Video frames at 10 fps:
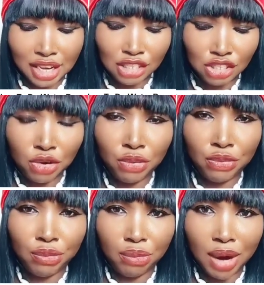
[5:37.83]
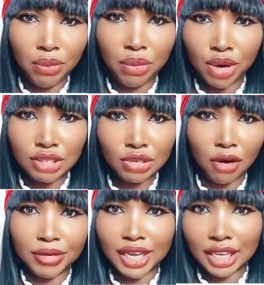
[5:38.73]
So when we want to
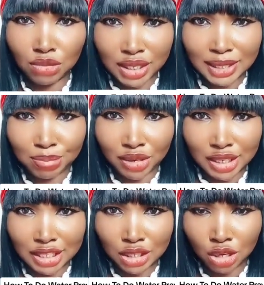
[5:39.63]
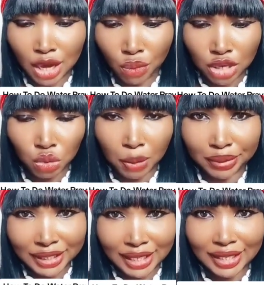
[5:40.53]
communicate with spirit, it's what we
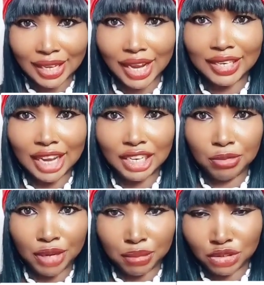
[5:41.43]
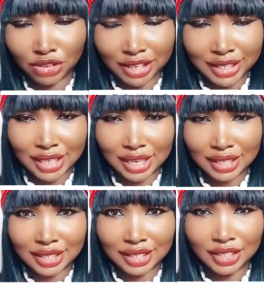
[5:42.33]
put in there that they'll be able to
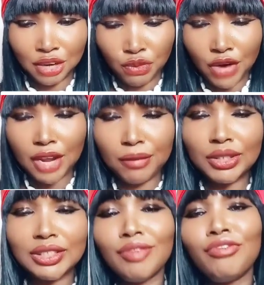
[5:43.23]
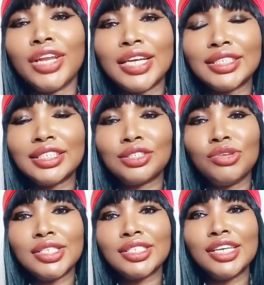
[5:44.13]
understand. When you put something that is
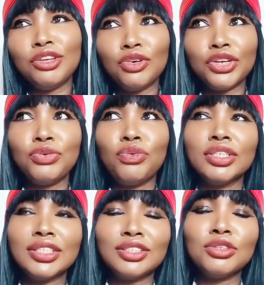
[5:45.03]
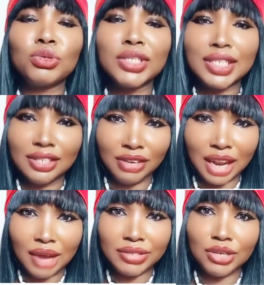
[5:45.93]
sweet, they know you want to sweeten your
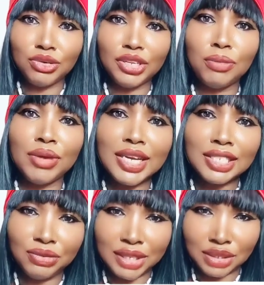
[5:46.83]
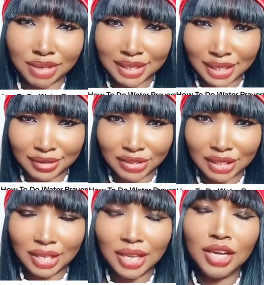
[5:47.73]
life, so they will bless you with sweet things.
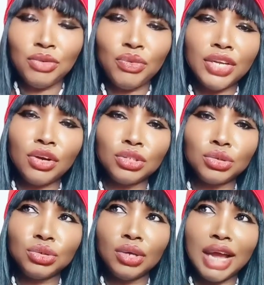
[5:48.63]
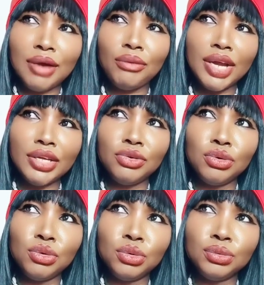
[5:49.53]
When
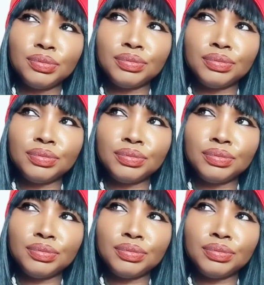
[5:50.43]
you